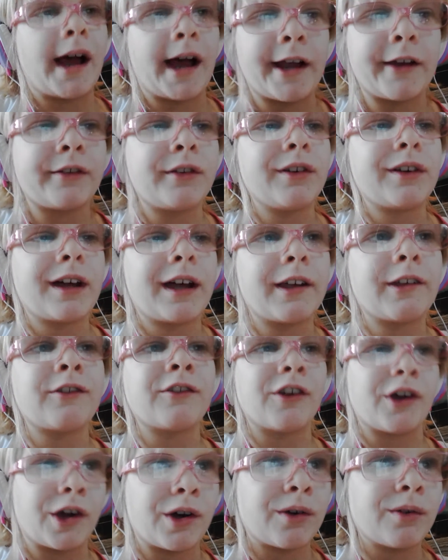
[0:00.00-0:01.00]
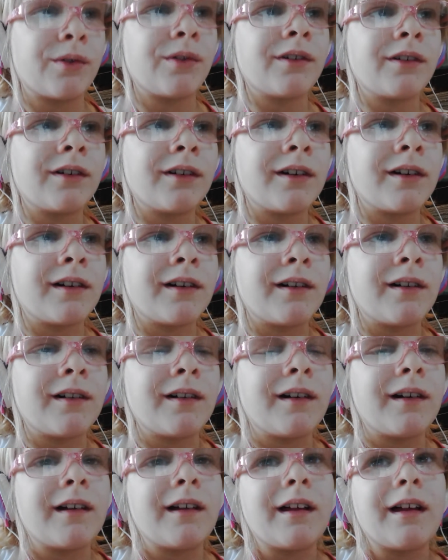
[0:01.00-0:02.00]
as you guys know,
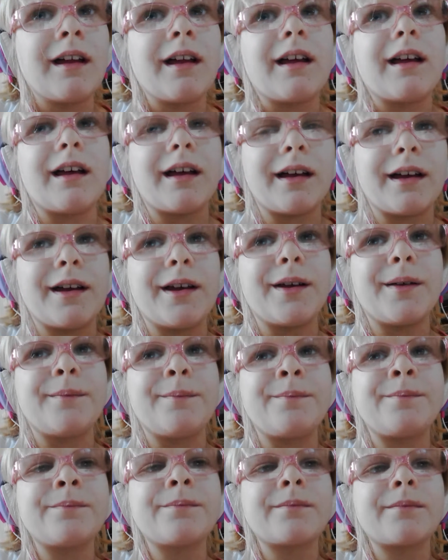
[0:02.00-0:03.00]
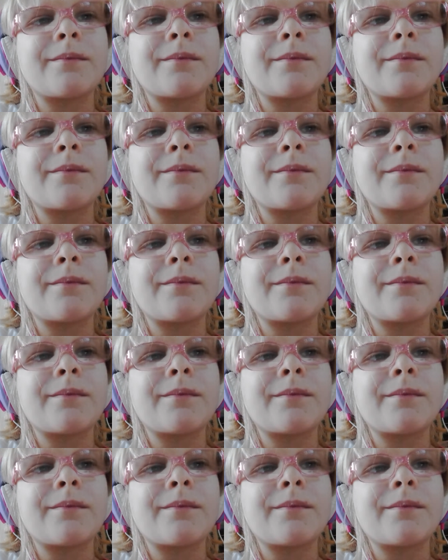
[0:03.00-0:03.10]
um,